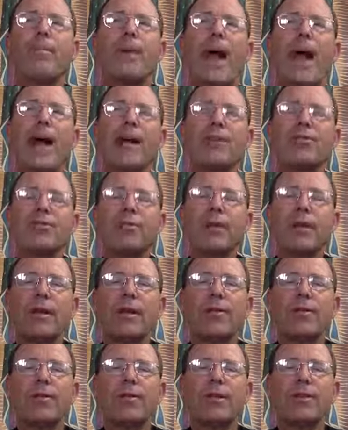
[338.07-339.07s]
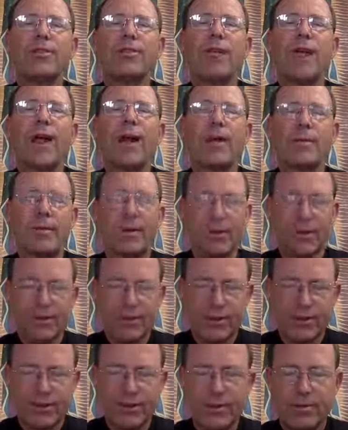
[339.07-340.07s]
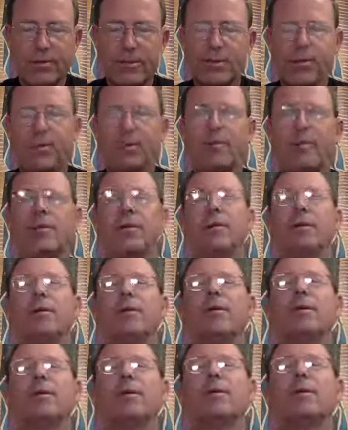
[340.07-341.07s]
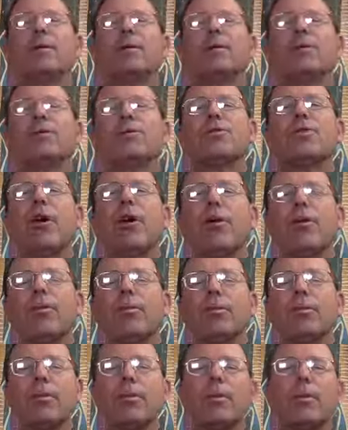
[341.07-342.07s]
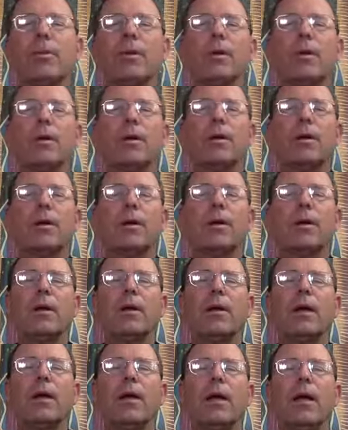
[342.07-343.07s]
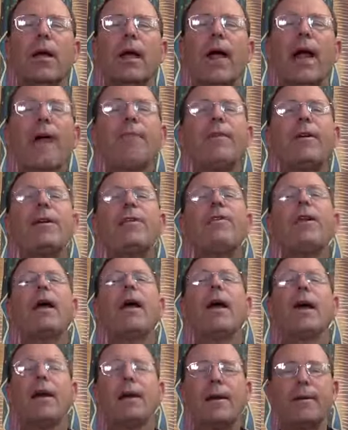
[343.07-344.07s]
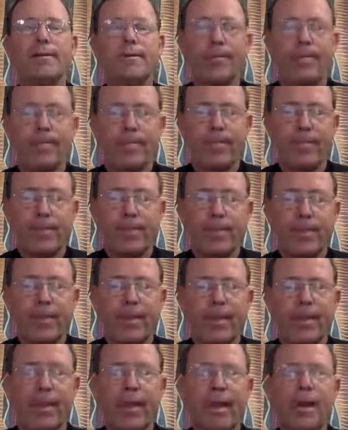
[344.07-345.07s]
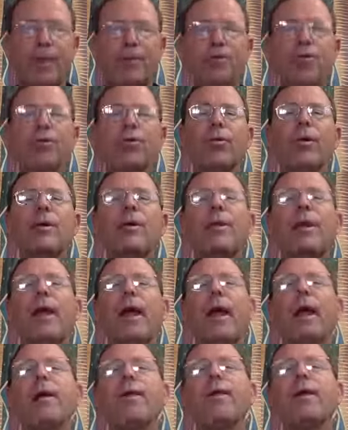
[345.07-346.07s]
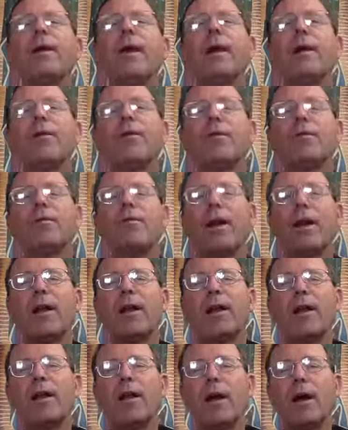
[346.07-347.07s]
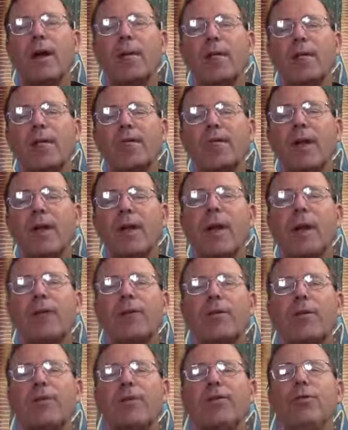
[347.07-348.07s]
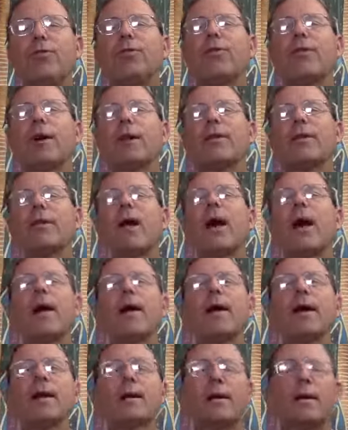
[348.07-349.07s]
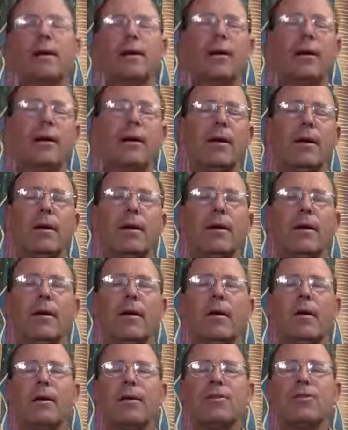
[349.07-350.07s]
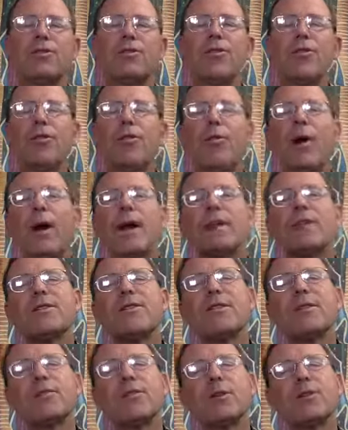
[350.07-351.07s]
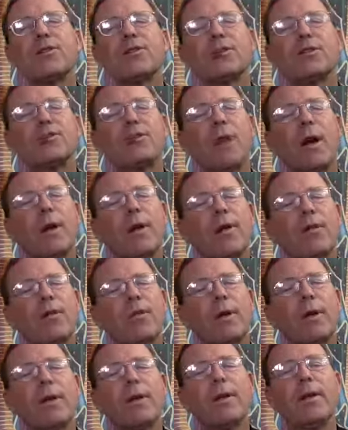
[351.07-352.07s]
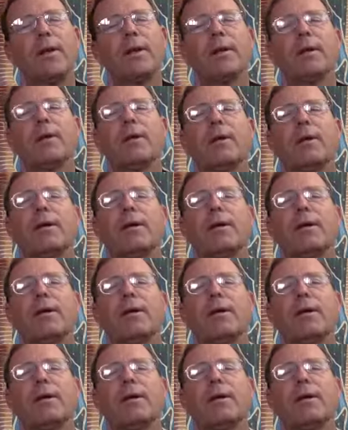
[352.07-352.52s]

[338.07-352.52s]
pastorally through the sacraments. So, every day, and you are in the area you're invited to come, if not, you who are online, there's two ways in which we're trying to really